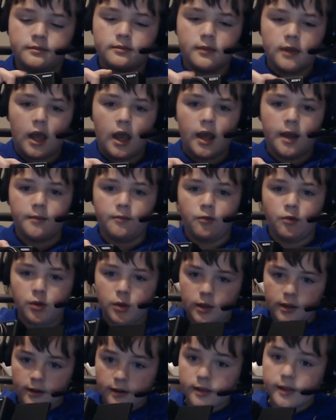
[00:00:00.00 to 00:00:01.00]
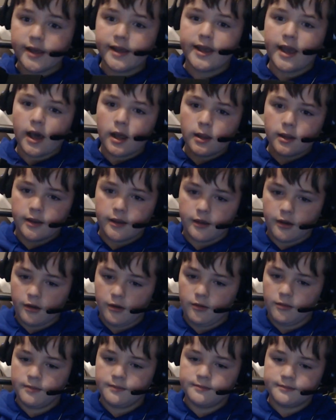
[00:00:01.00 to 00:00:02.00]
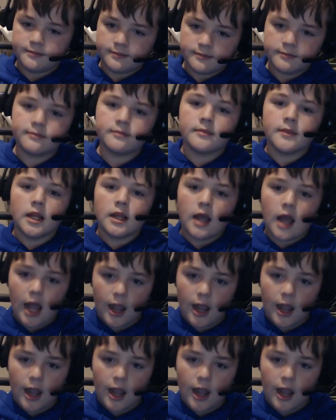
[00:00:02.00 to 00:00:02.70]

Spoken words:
I will literally yell at you. I